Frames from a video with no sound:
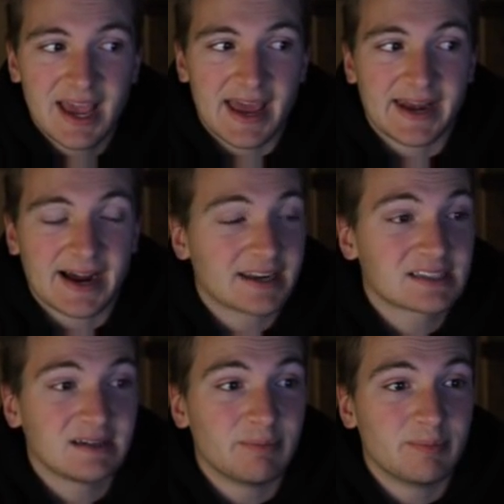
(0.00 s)
And
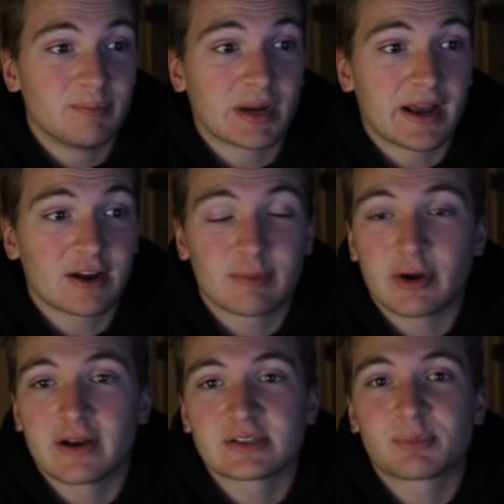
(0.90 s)
honestly, Miguel
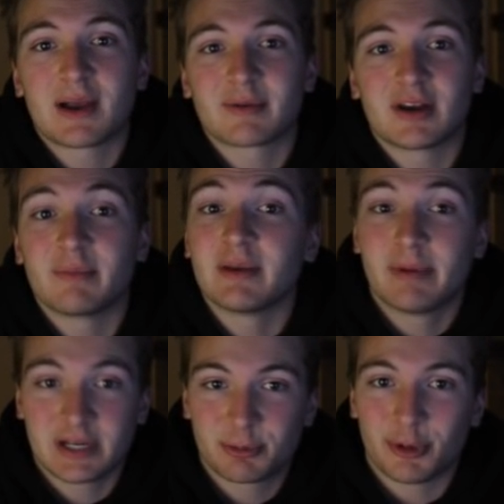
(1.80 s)
Cabrera is probably going to be a
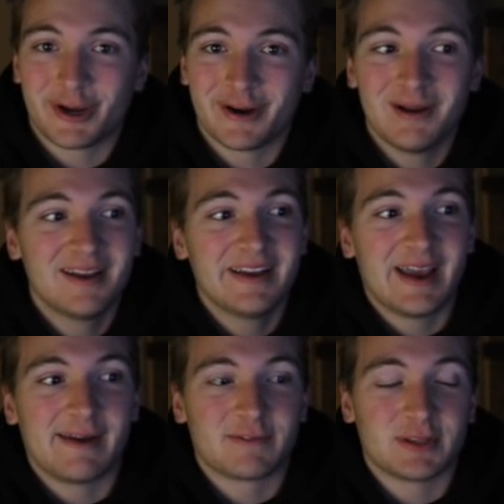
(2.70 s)
bench player
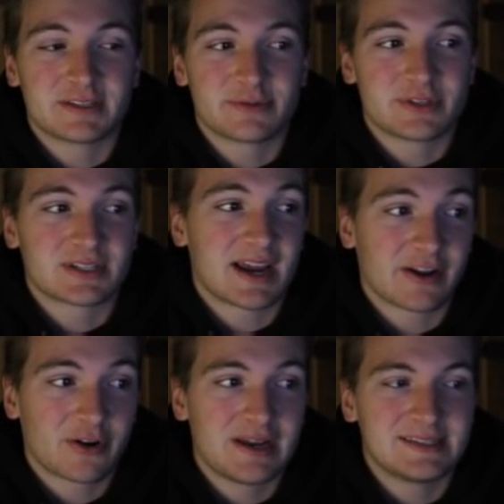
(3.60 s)
after this, which is kind
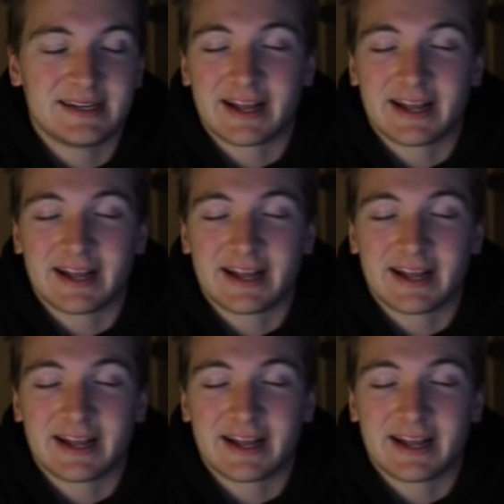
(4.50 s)
of crazy.